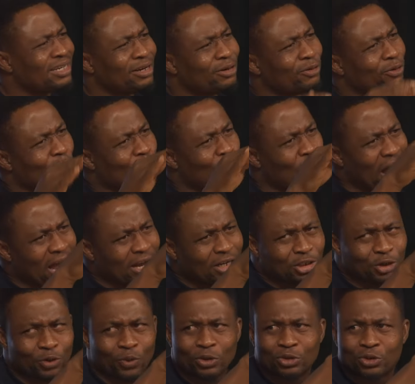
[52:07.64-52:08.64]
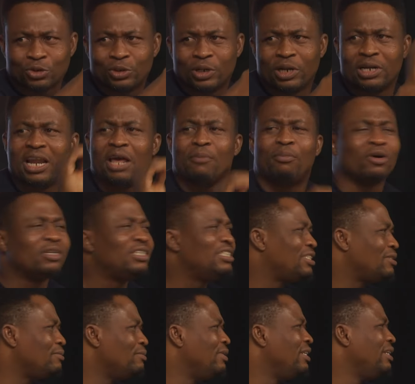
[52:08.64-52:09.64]
why do you want to be
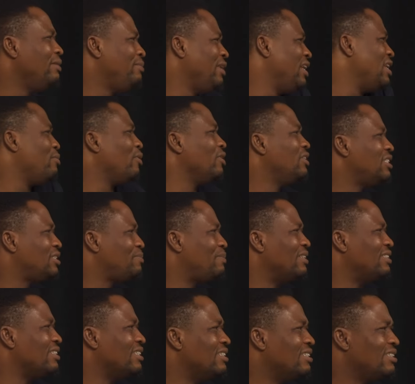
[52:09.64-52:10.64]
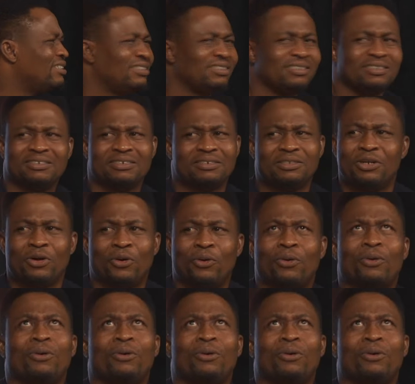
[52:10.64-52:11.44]
labor this person? No.